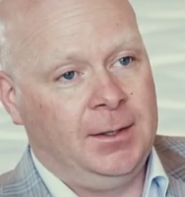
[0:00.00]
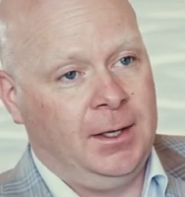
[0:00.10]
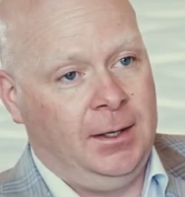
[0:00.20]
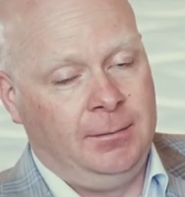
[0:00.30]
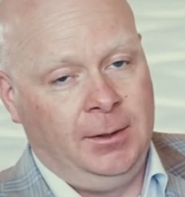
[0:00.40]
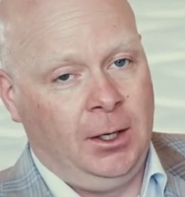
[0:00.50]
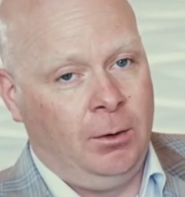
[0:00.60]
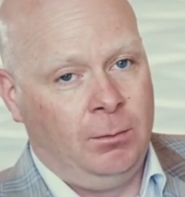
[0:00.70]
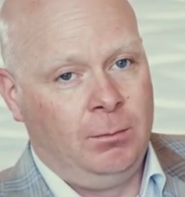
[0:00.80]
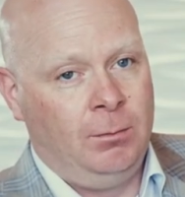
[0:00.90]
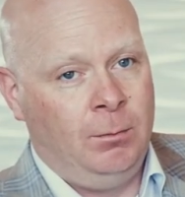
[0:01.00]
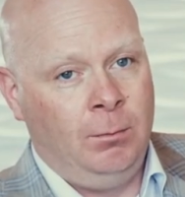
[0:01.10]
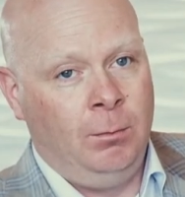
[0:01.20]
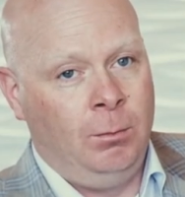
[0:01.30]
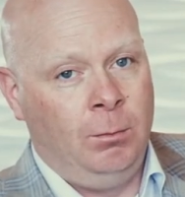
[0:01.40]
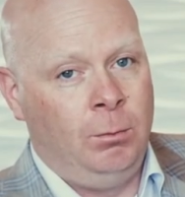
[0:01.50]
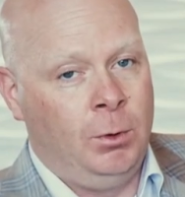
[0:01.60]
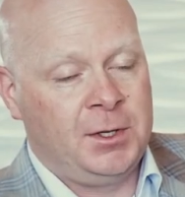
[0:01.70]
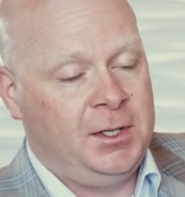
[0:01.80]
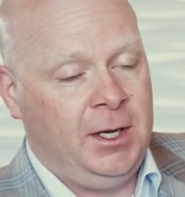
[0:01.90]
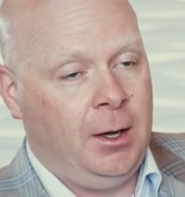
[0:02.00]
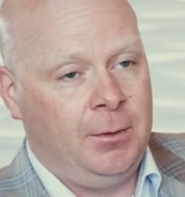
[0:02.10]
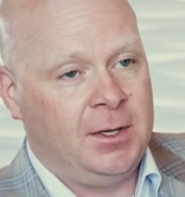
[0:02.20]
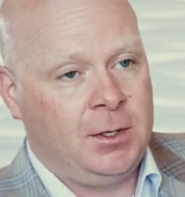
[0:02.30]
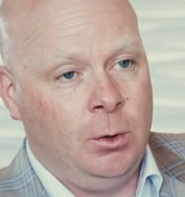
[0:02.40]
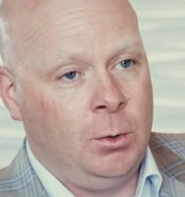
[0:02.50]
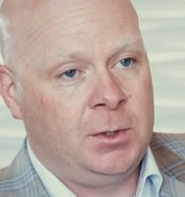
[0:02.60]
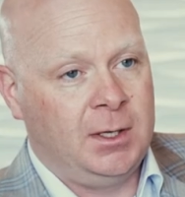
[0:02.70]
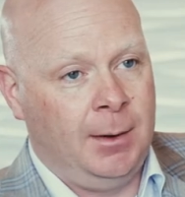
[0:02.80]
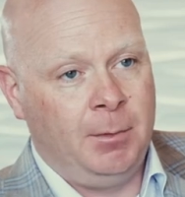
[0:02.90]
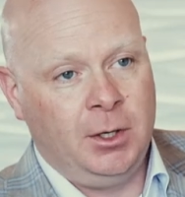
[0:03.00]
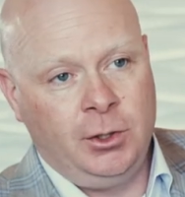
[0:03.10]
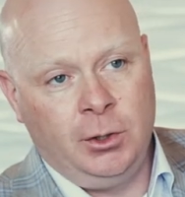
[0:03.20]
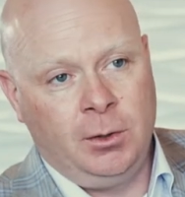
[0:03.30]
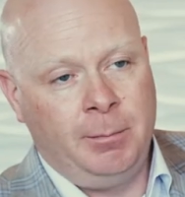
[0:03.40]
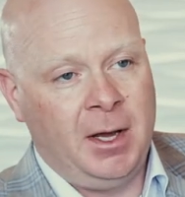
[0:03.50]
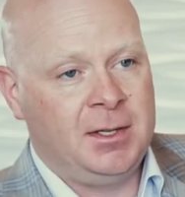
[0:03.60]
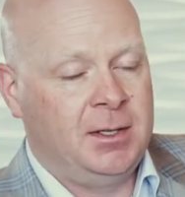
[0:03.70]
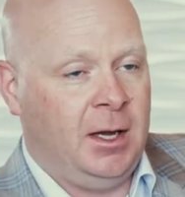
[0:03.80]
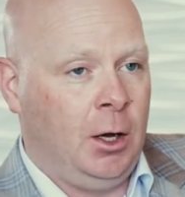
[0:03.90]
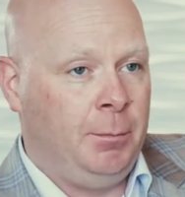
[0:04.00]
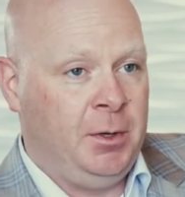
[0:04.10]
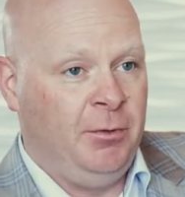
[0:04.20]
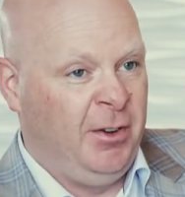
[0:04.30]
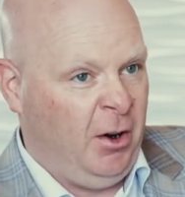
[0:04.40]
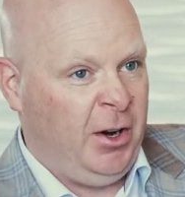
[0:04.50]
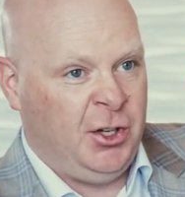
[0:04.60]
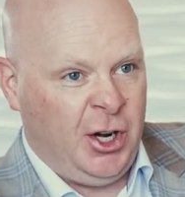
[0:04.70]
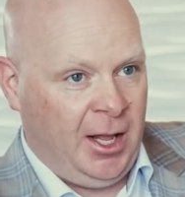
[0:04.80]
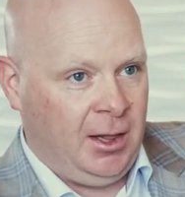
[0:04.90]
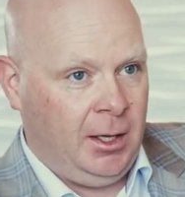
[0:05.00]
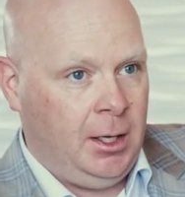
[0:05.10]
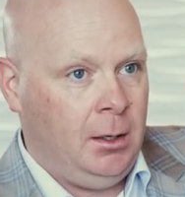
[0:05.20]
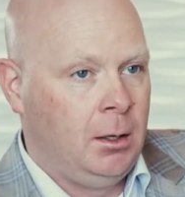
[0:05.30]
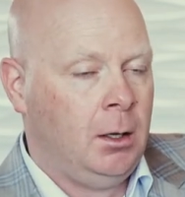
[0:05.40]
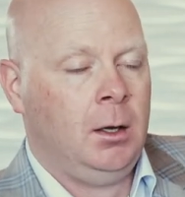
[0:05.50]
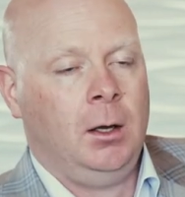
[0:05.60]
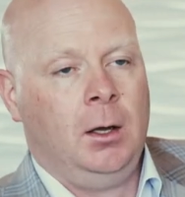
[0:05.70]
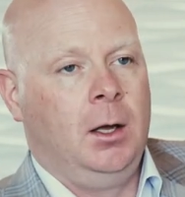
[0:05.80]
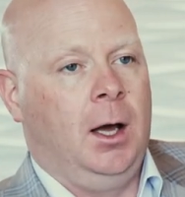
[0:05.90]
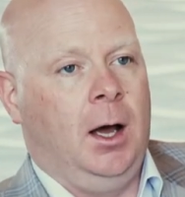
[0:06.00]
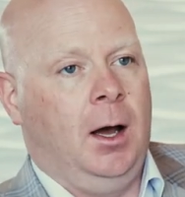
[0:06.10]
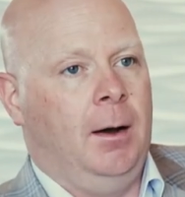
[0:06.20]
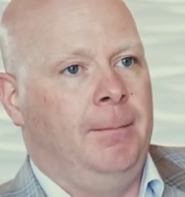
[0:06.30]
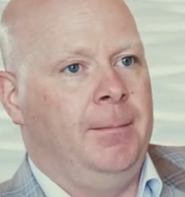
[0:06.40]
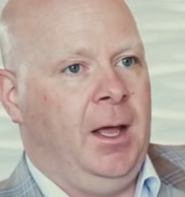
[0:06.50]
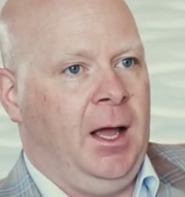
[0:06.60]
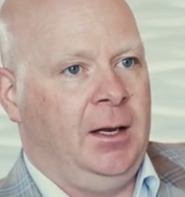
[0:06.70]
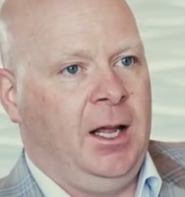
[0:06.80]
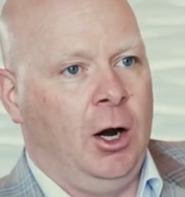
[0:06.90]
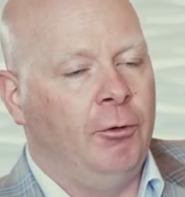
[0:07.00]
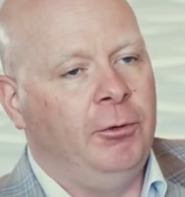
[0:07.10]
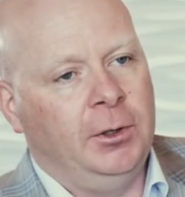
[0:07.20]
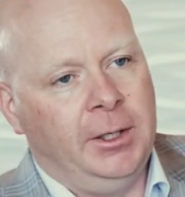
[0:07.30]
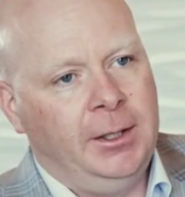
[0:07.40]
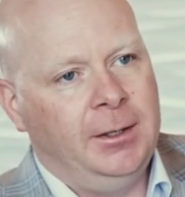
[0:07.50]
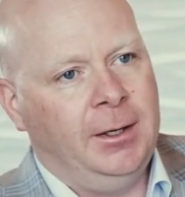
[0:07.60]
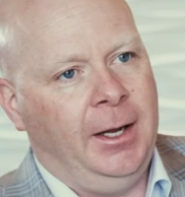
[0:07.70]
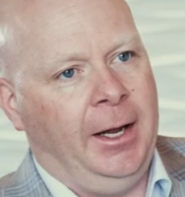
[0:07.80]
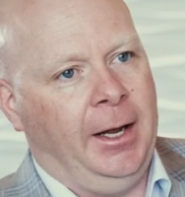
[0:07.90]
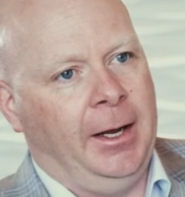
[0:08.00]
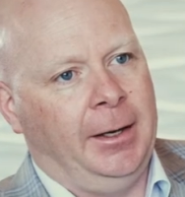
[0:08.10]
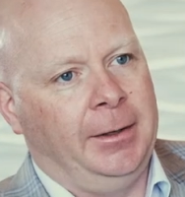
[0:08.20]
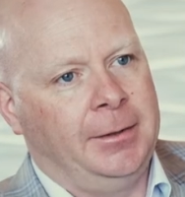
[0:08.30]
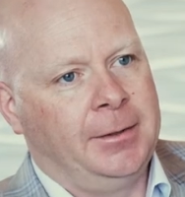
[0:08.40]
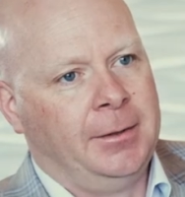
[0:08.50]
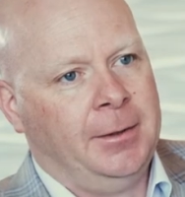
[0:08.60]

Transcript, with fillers: I said, you know, we'll see how this goes, and I'm going to do the best to help you very gently and carefully, and